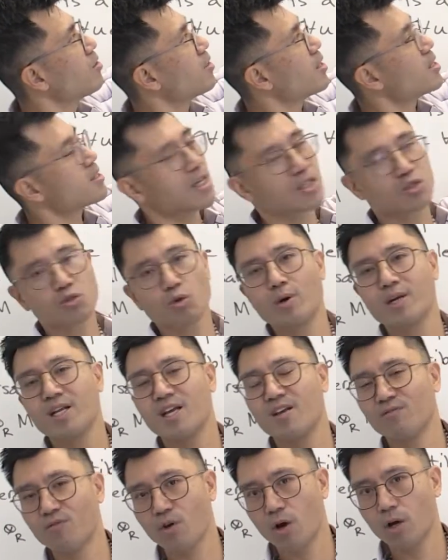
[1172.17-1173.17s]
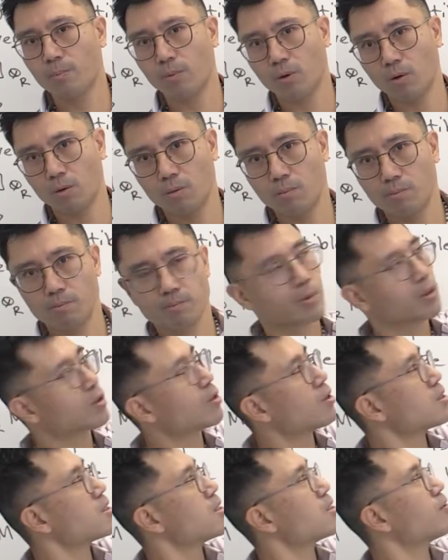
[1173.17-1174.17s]
on this, that's already invertible
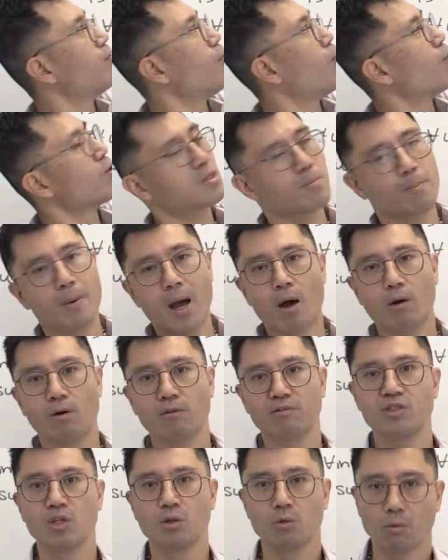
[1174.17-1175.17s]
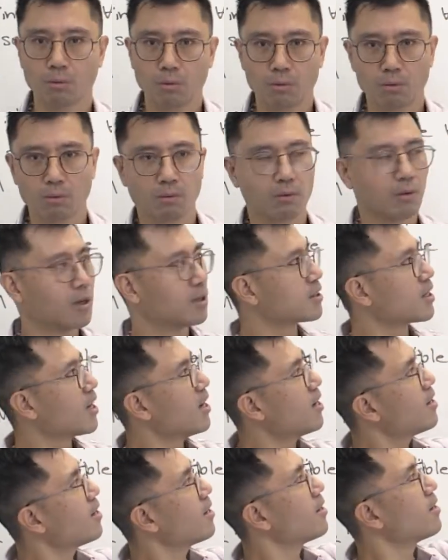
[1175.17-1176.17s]
because this 4 is a power of 2,
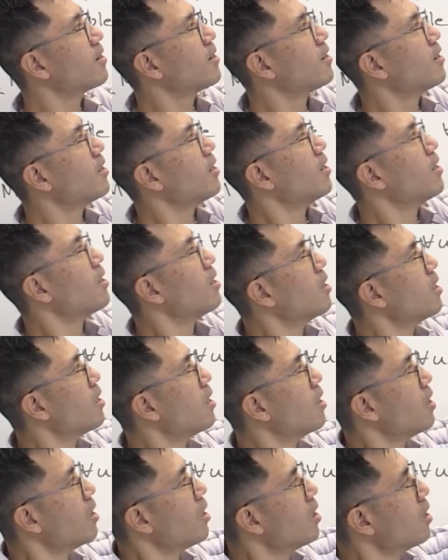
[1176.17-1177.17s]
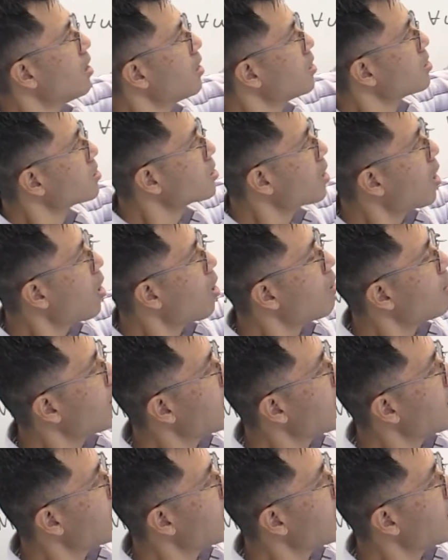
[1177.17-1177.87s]
okay? So